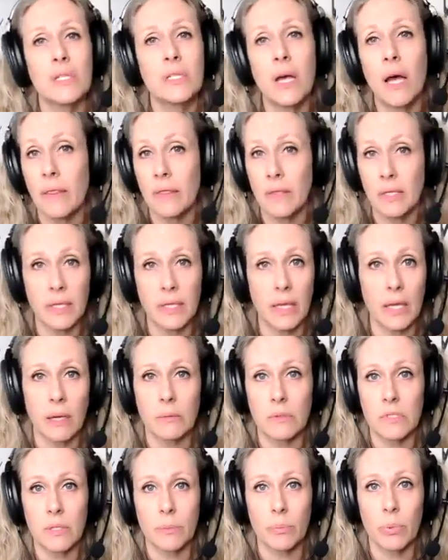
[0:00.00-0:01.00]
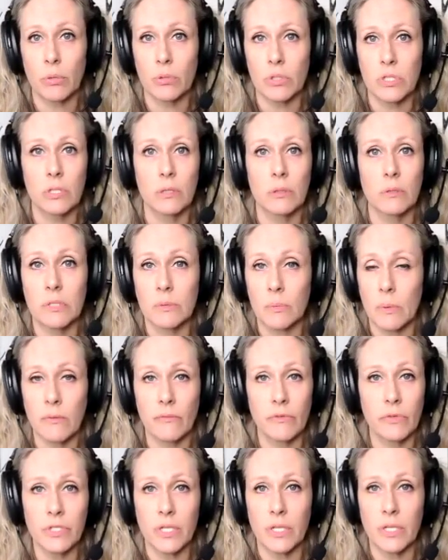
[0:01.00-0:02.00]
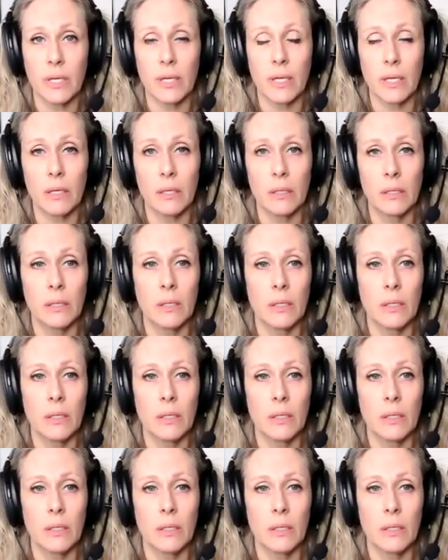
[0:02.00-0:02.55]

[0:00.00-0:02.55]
not the day I was supposed to lose my virginity.